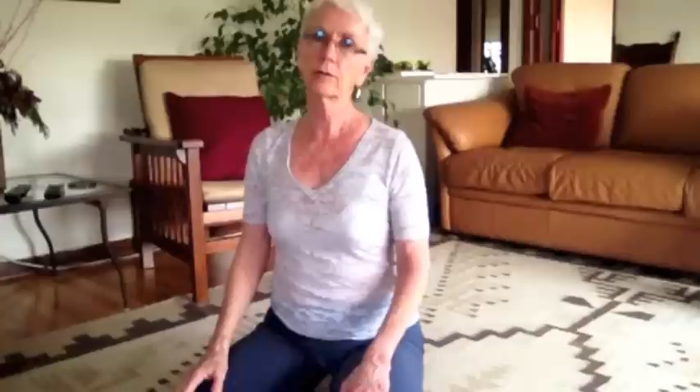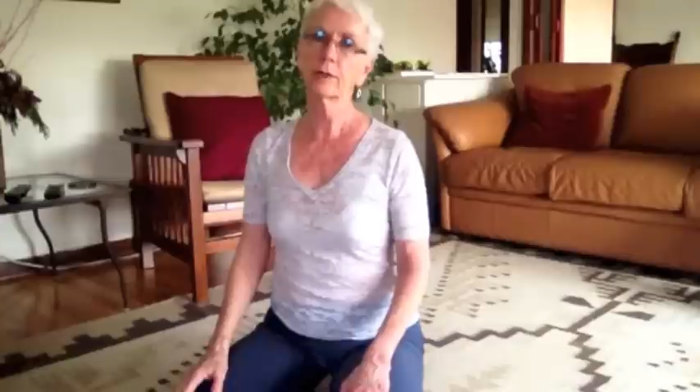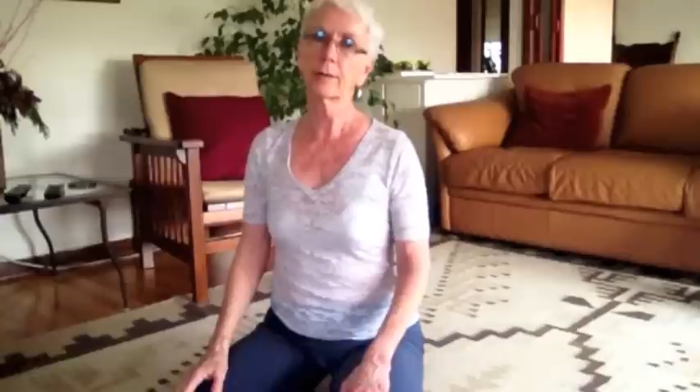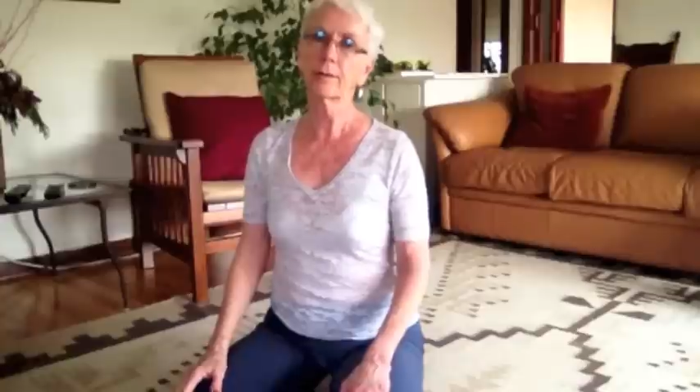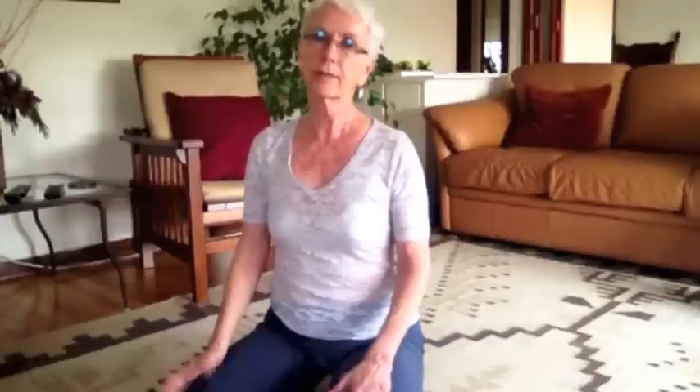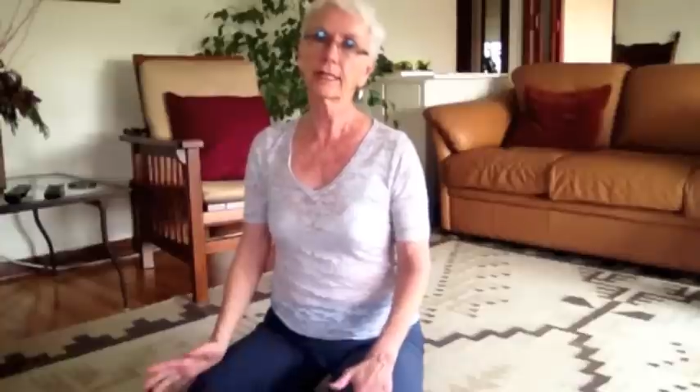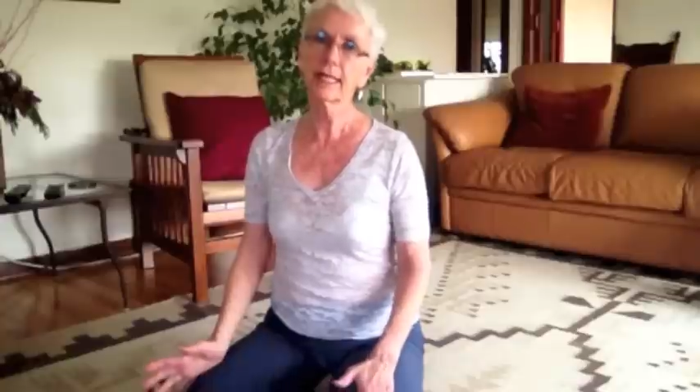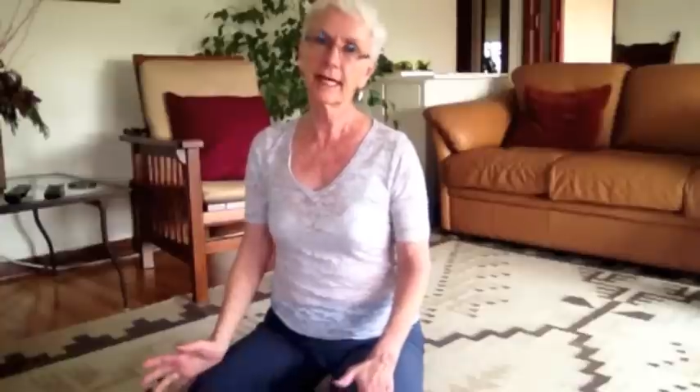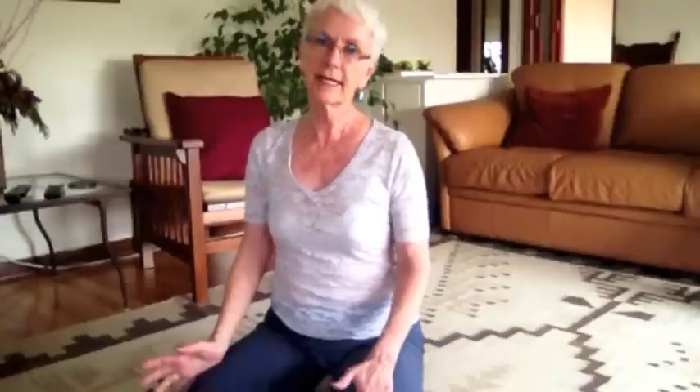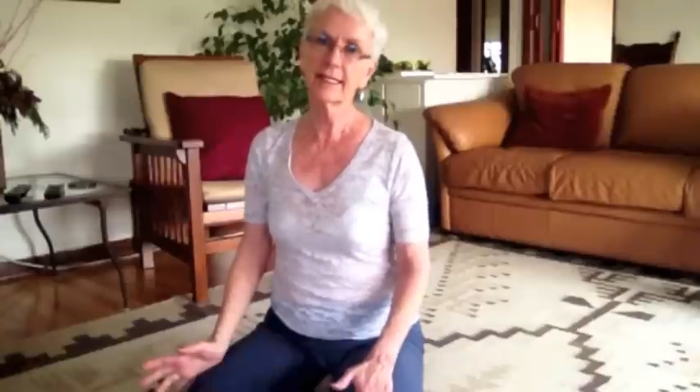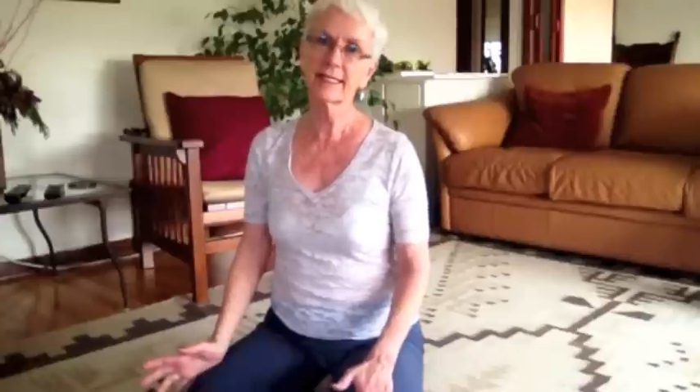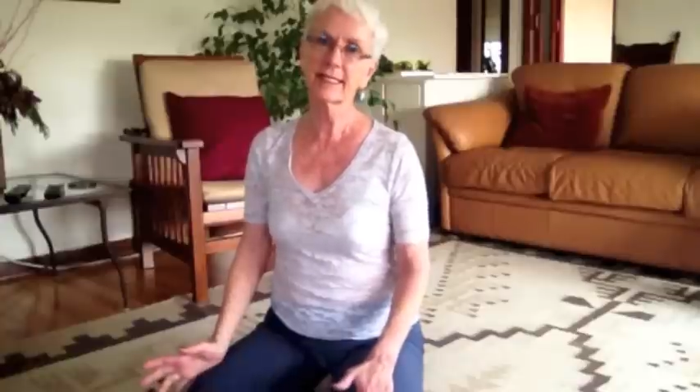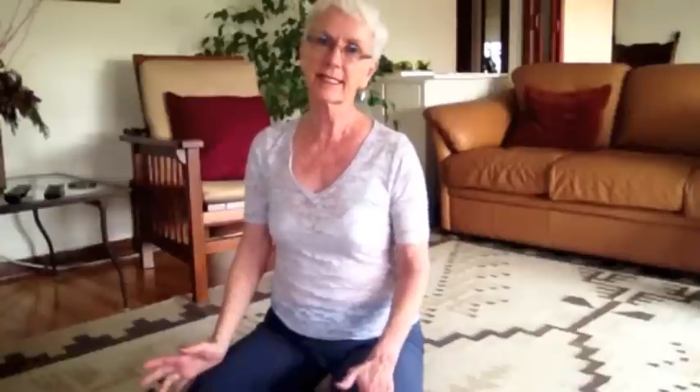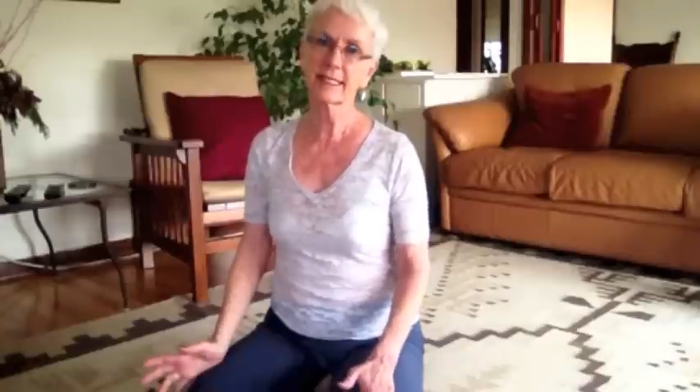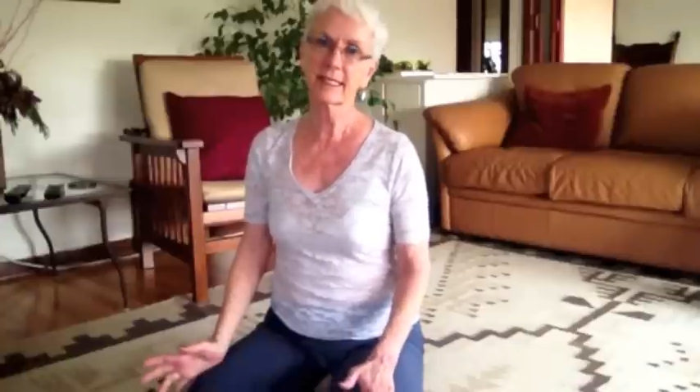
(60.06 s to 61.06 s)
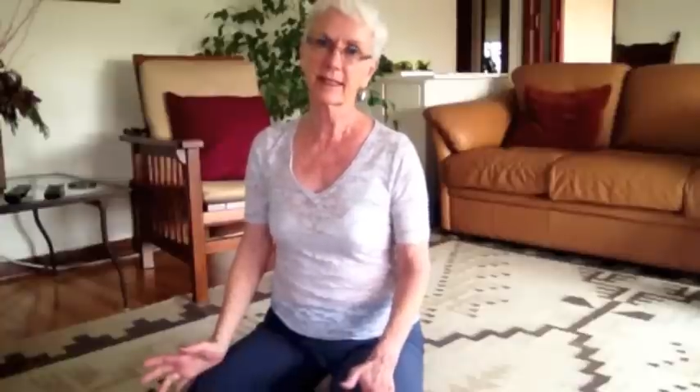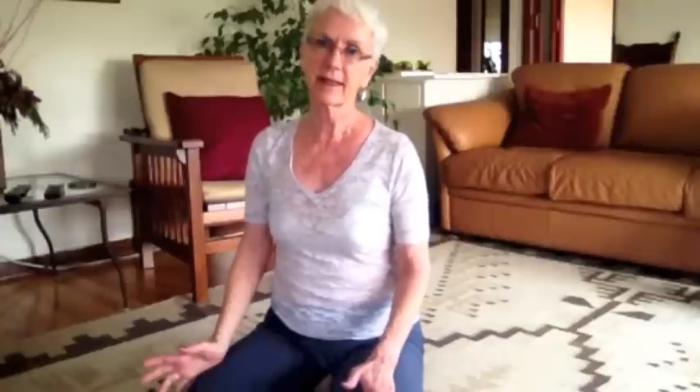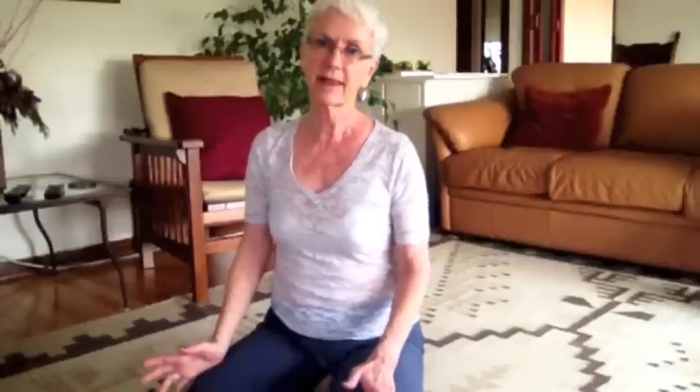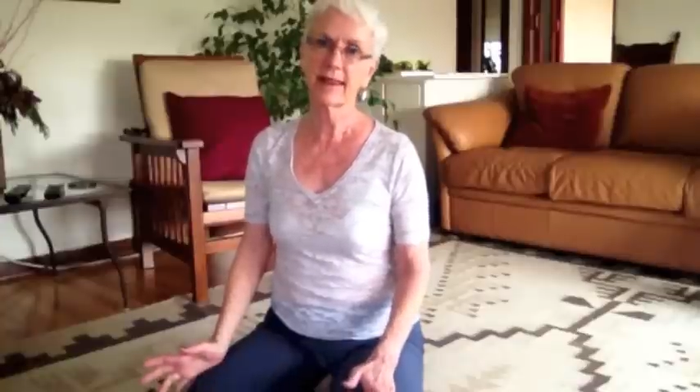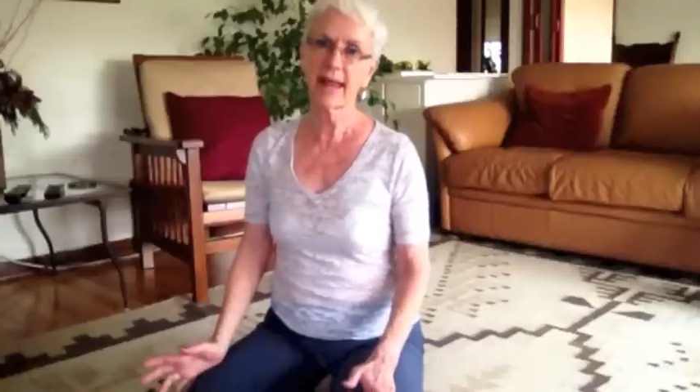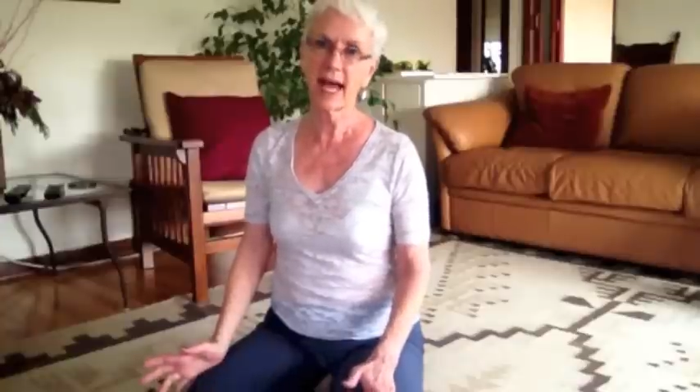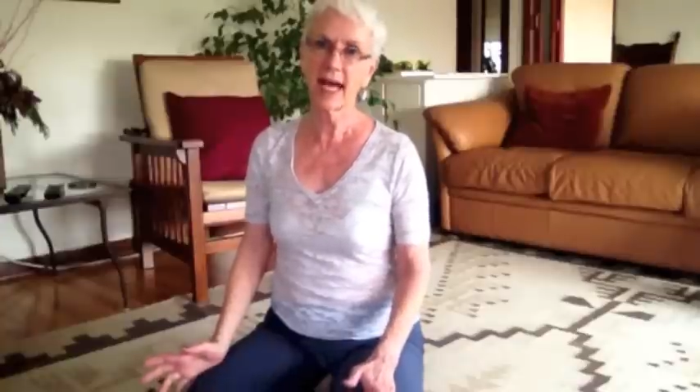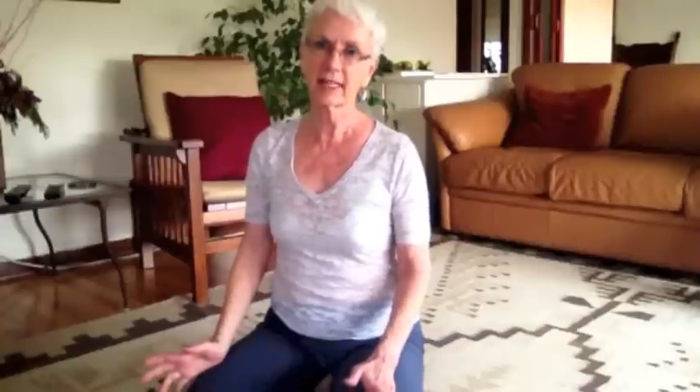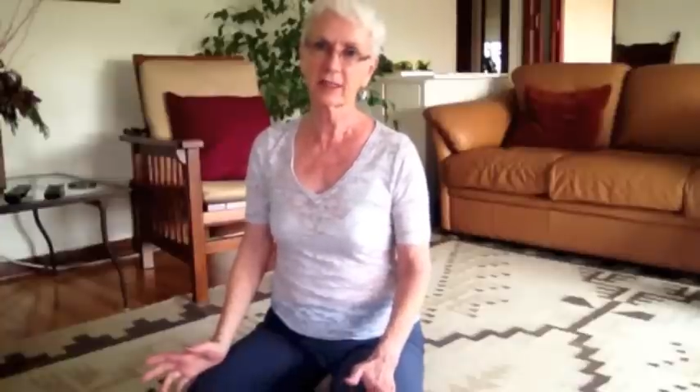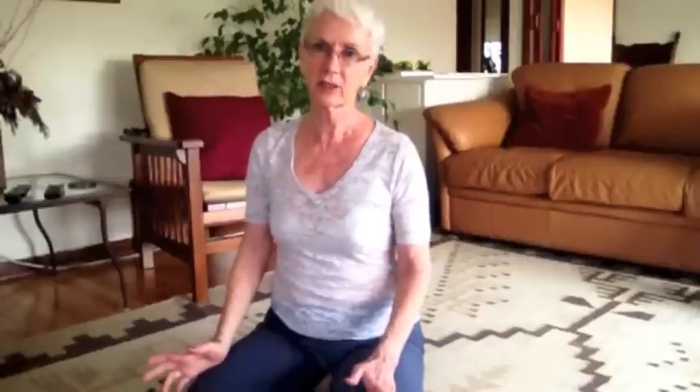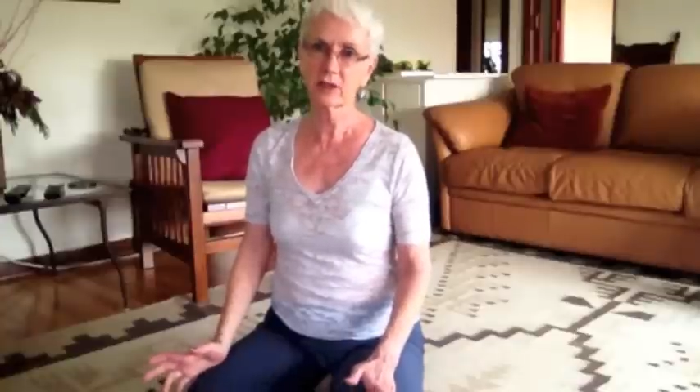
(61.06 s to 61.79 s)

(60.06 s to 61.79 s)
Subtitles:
replace that